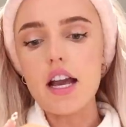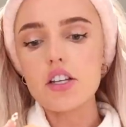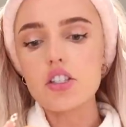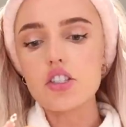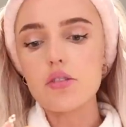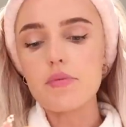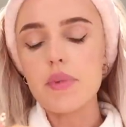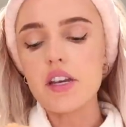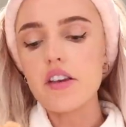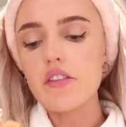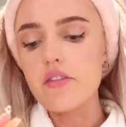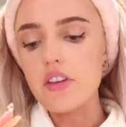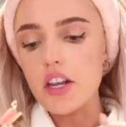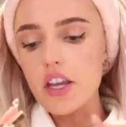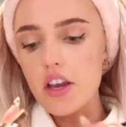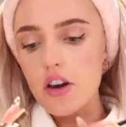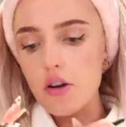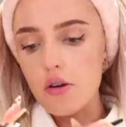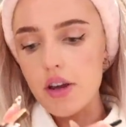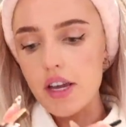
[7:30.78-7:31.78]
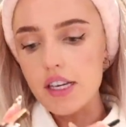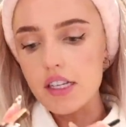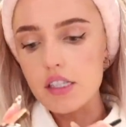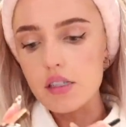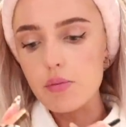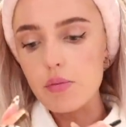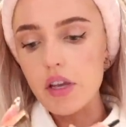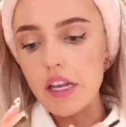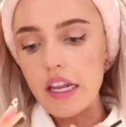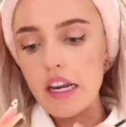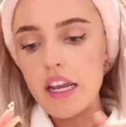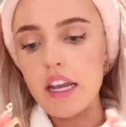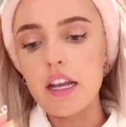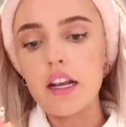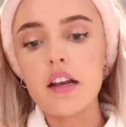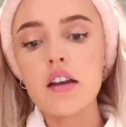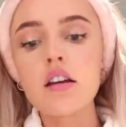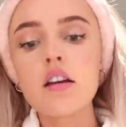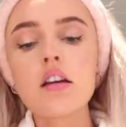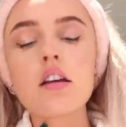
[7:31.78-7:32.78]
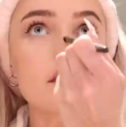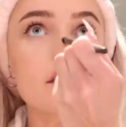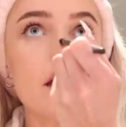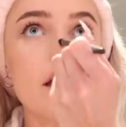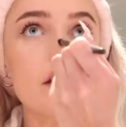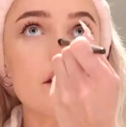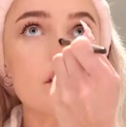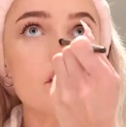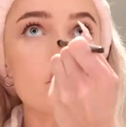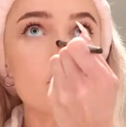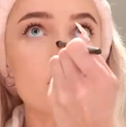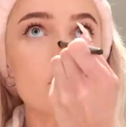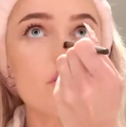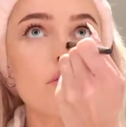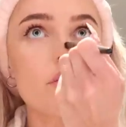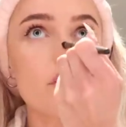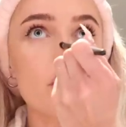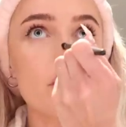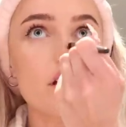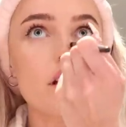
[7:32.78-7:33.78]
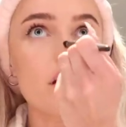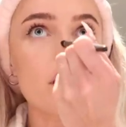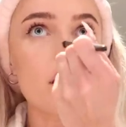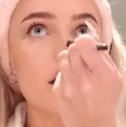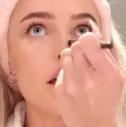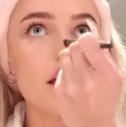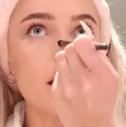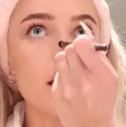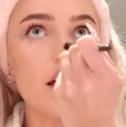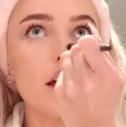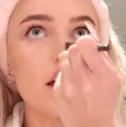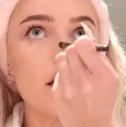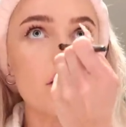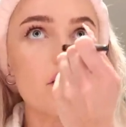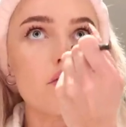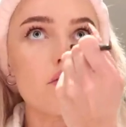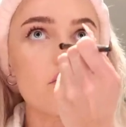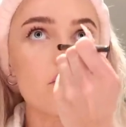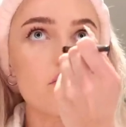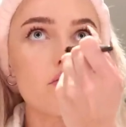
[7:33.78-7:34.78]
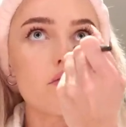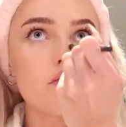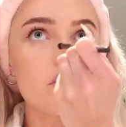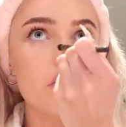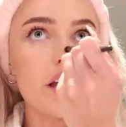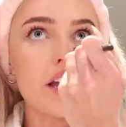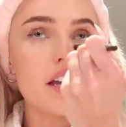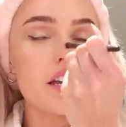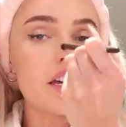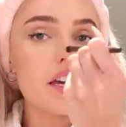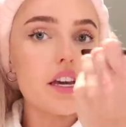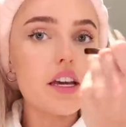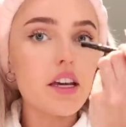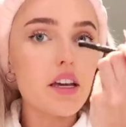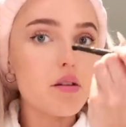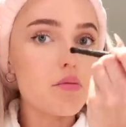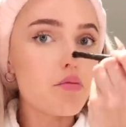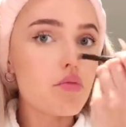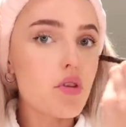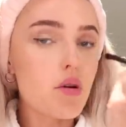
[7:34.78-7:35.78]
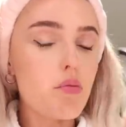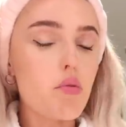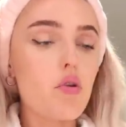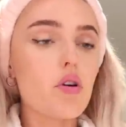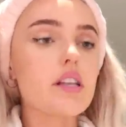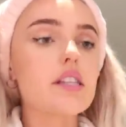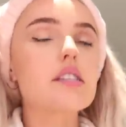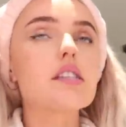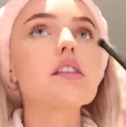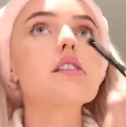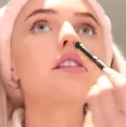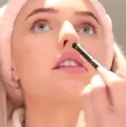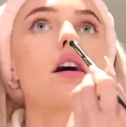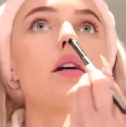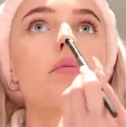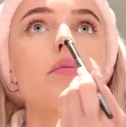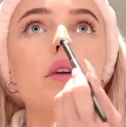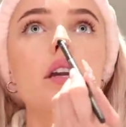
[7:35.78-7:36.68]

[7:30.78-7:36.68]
I should make a video explaining the tennis tour and ranking and the point system,